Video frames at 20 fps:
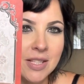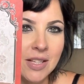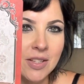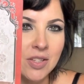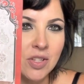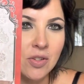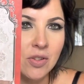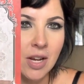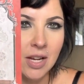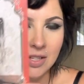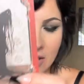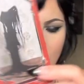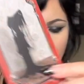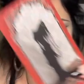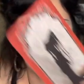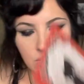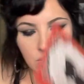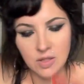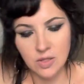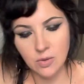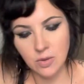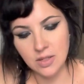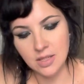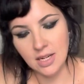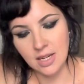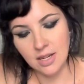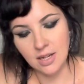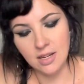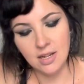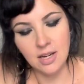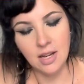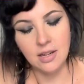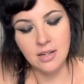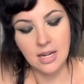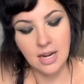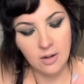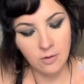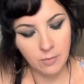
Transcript: As you guys know, Three of Swords, Nine